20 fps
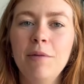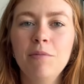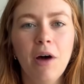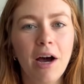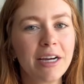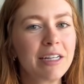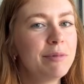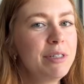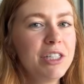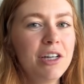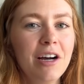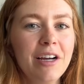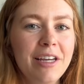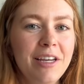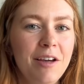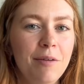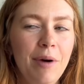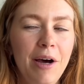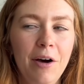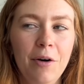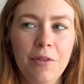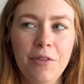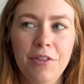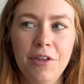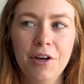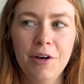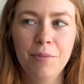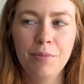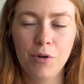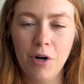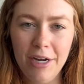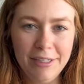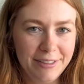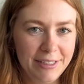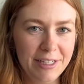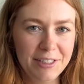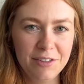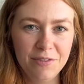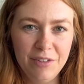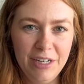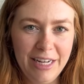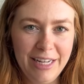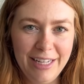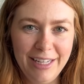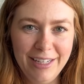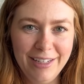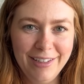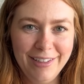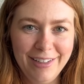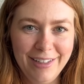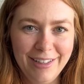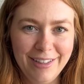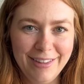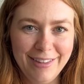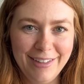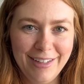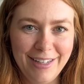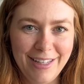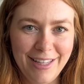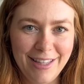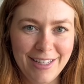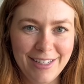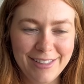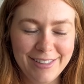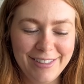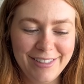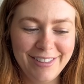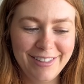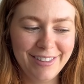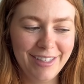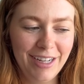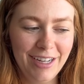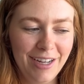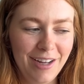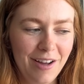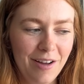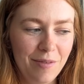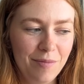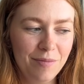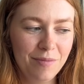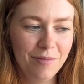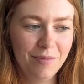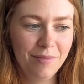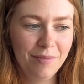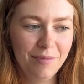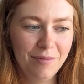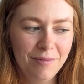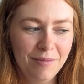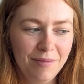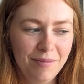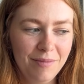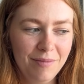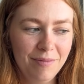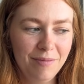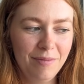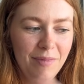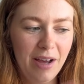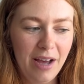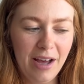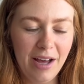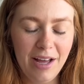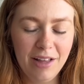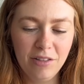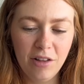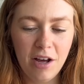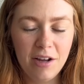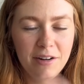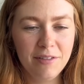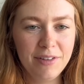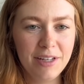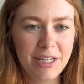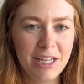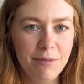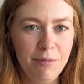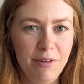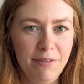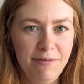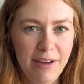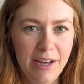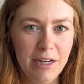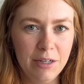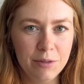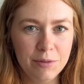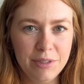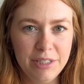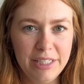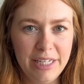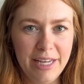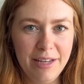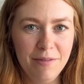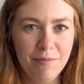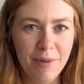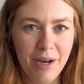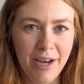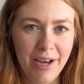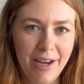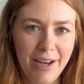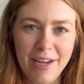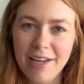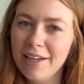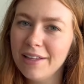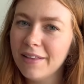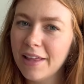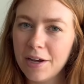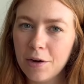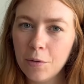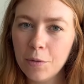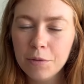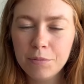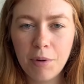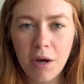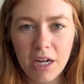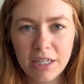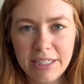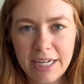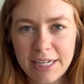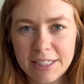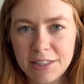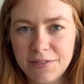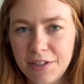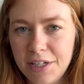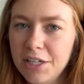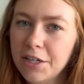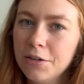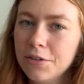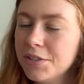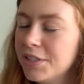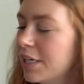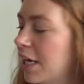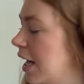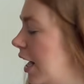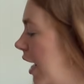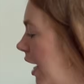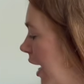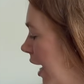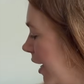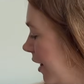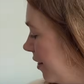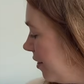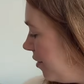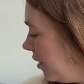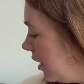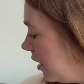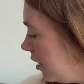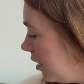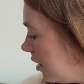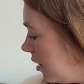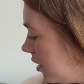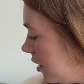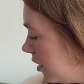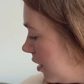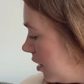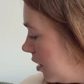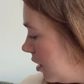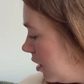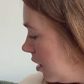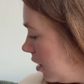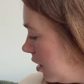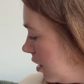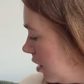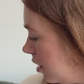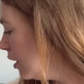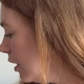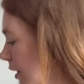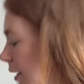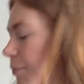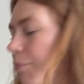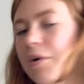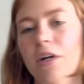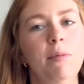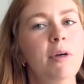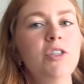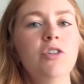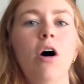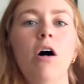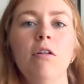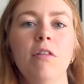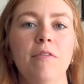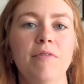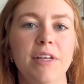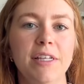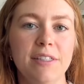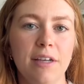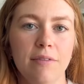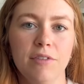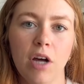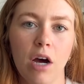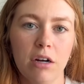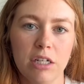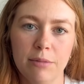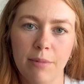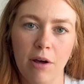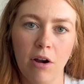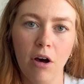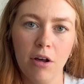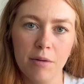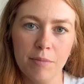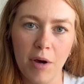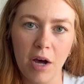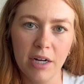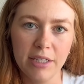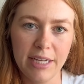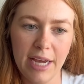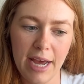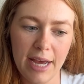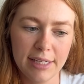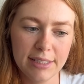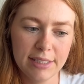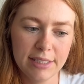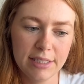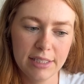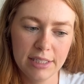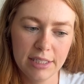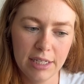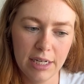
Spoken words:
not going to be talking about the process of knitting this. A lot of it can be found in my like old podcast videos. I think pretty much all of these I've talked about on a podcast,